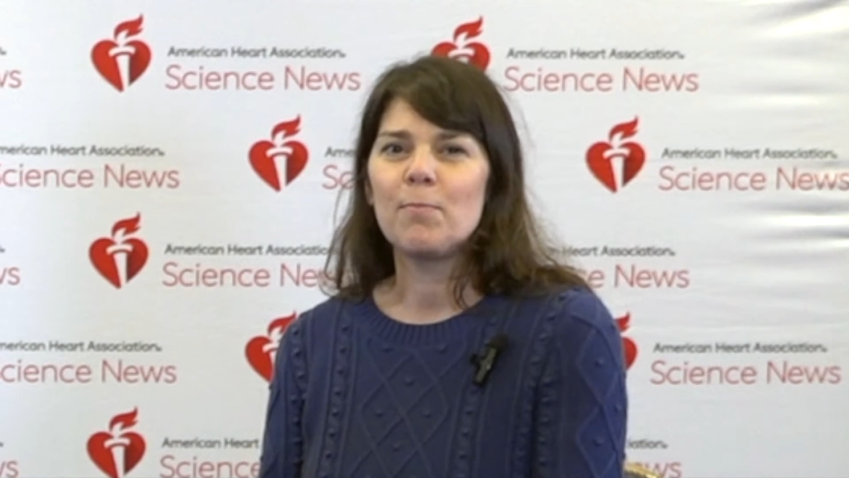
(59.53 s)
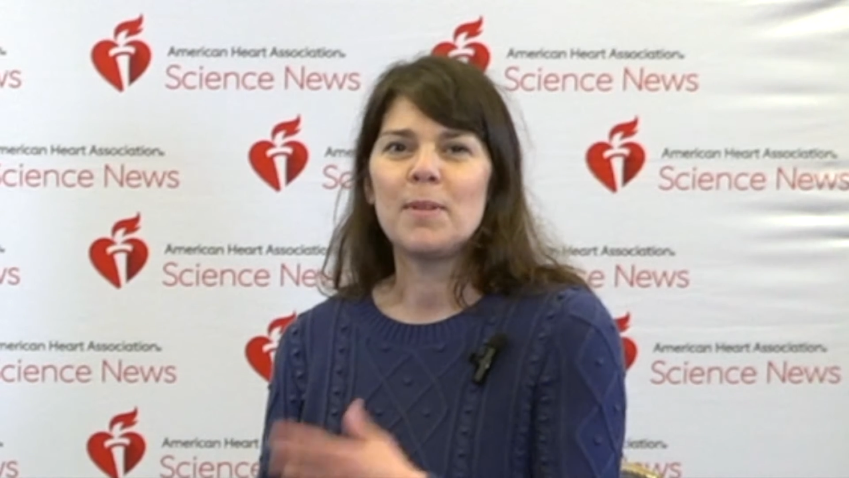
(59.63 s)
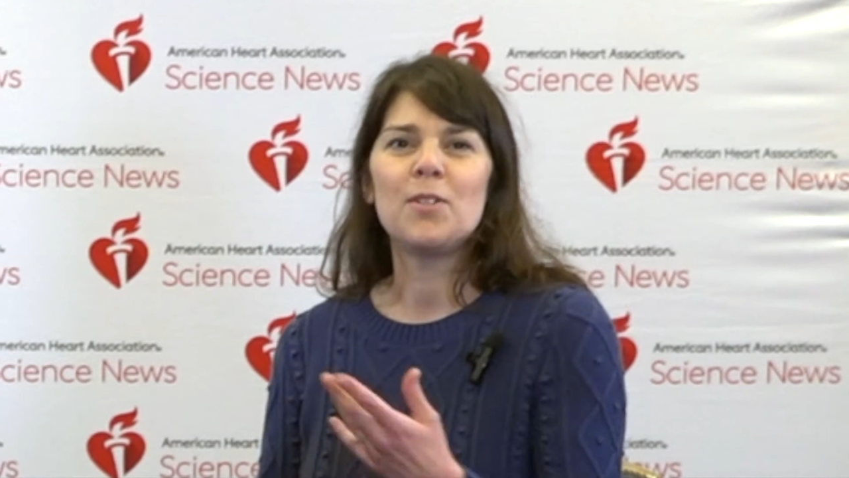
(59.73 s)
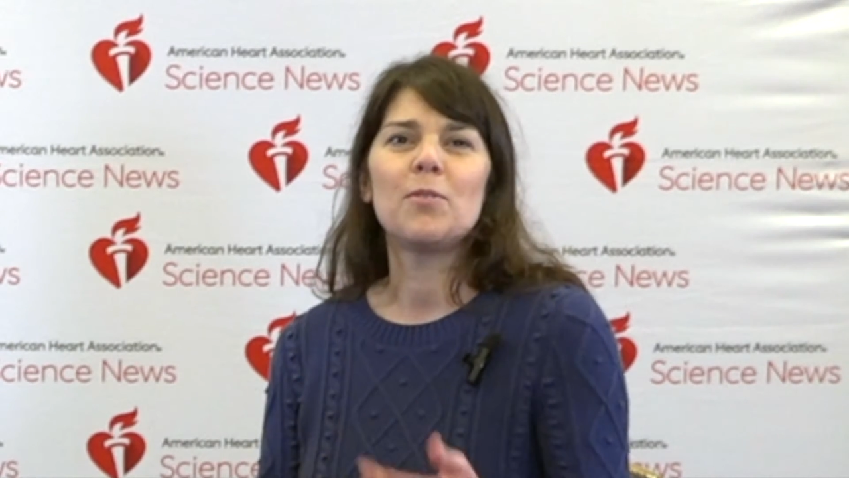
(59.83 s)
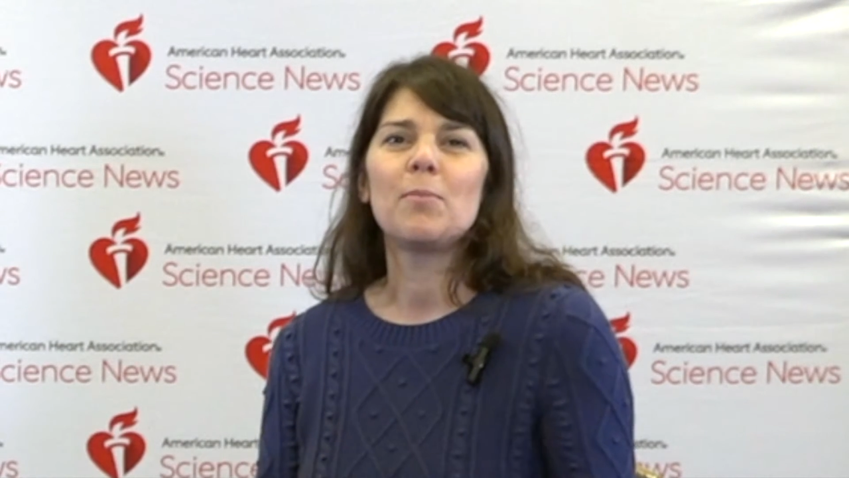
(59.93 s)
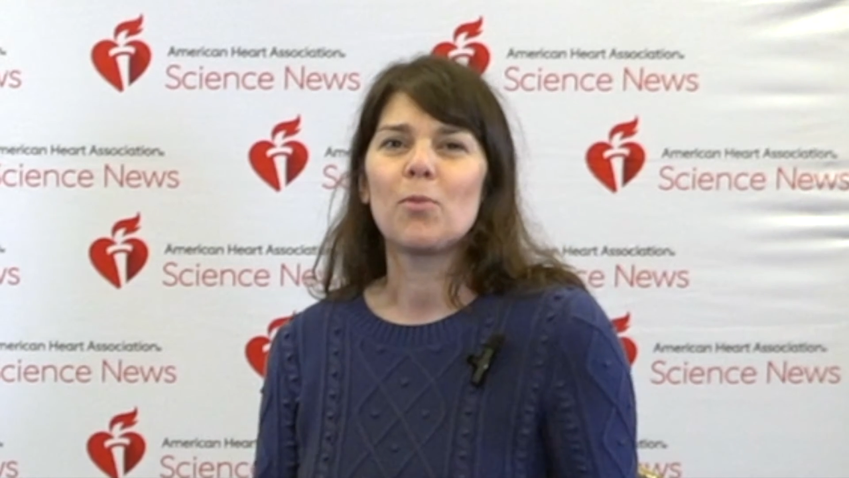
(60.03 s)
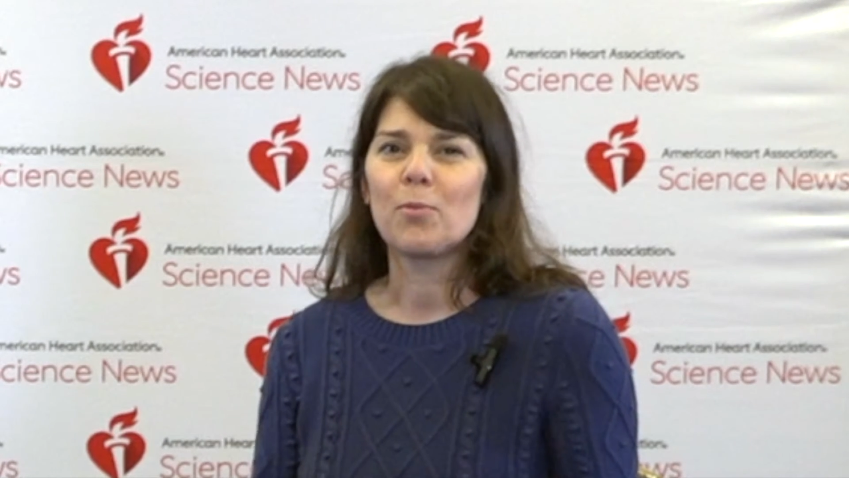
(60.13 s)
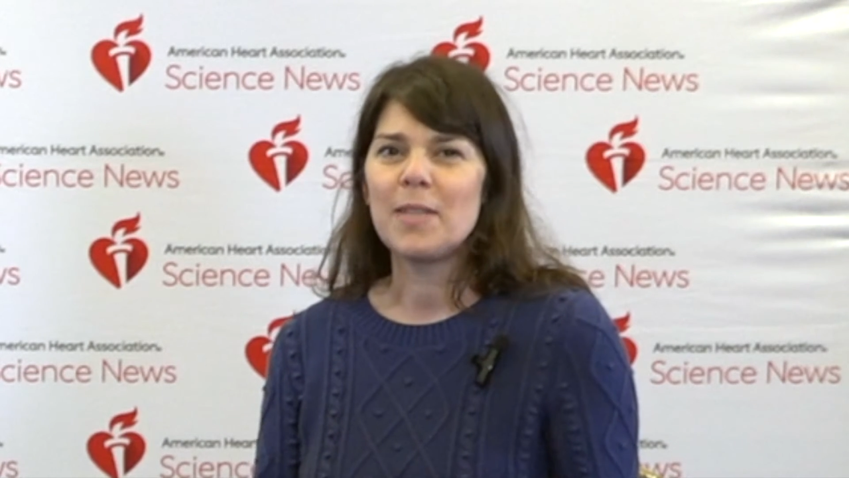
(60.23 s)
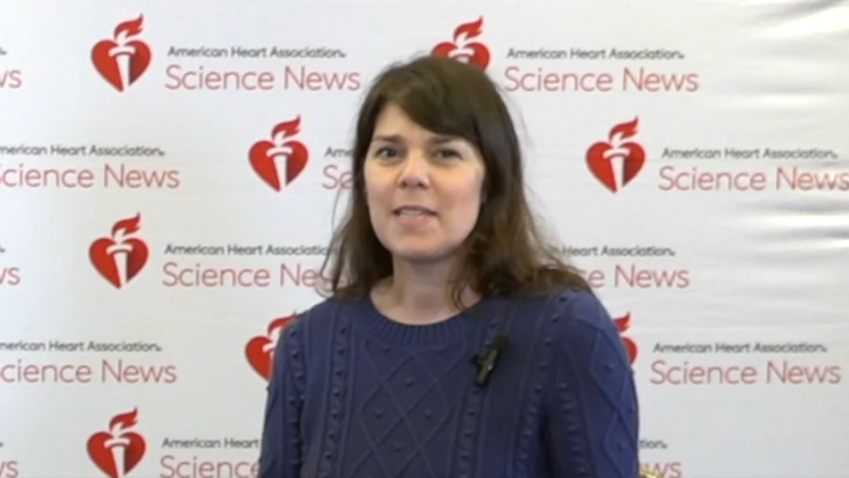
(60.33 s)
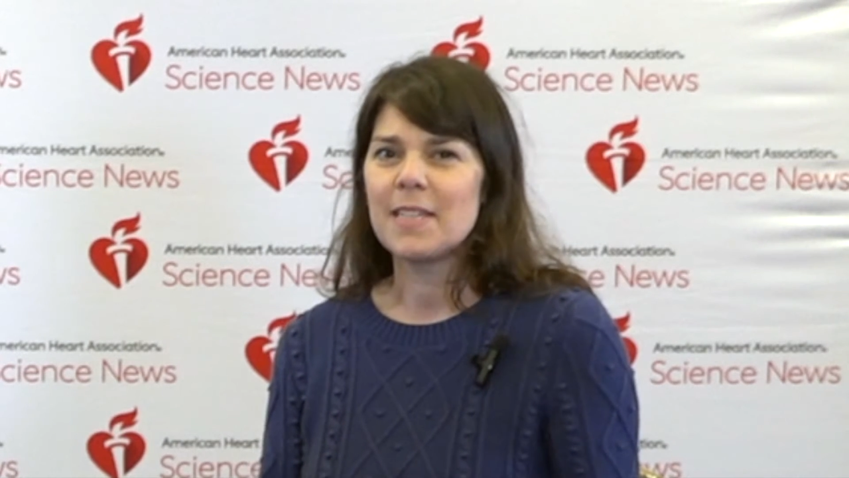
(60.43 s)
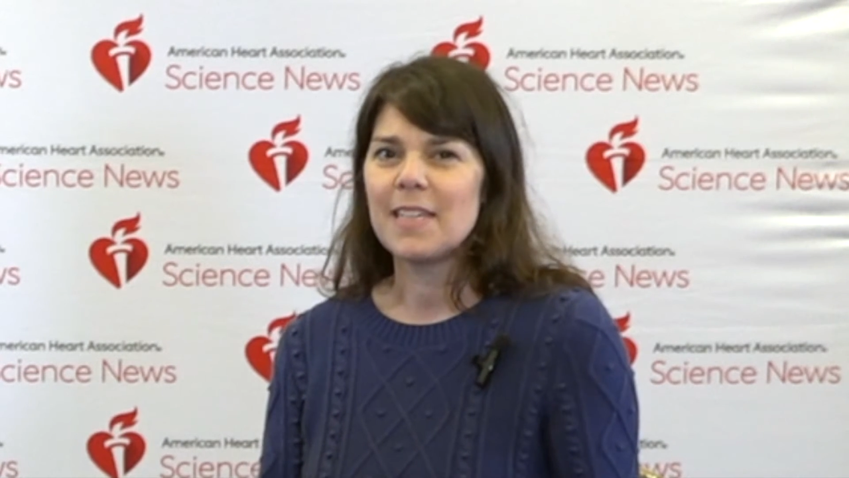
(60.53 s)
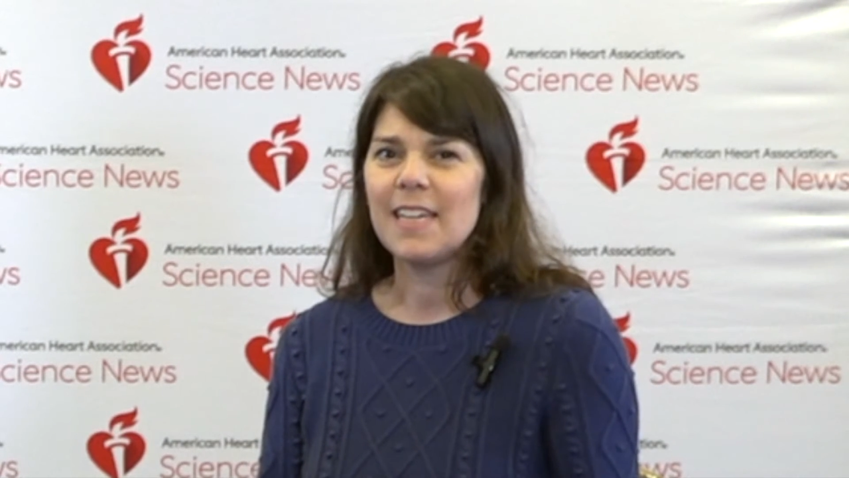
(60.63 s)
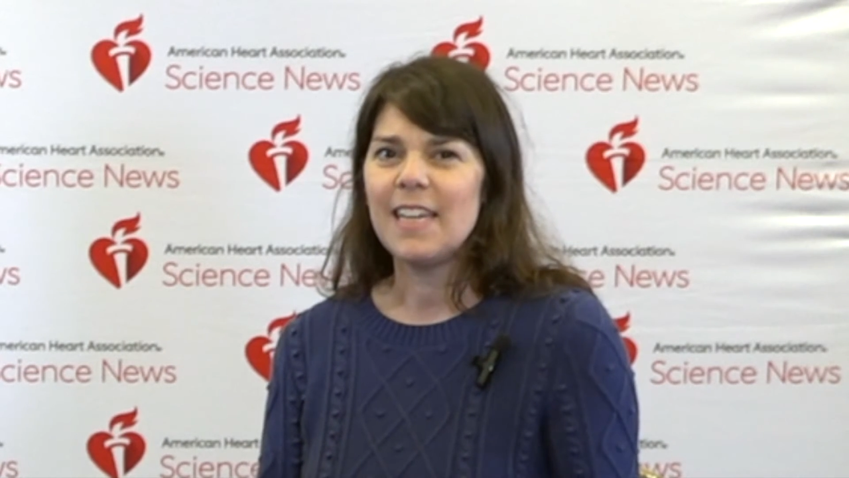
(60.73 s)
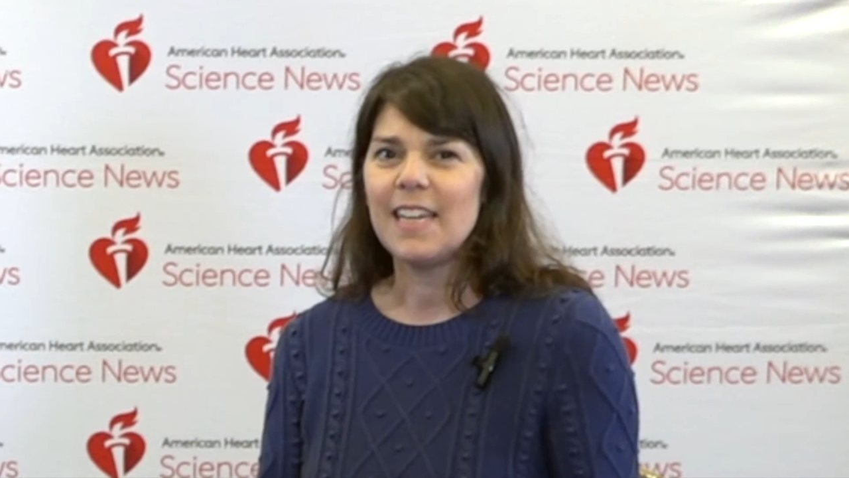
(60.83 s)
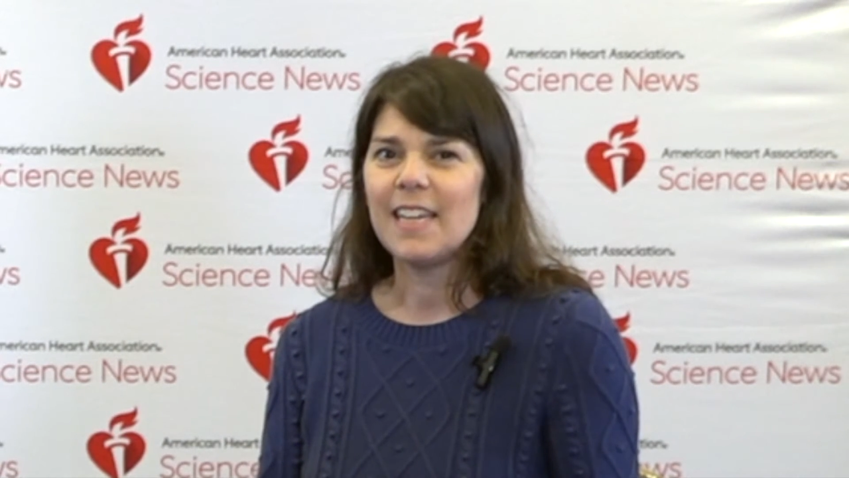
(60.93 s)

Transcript: been doing more recently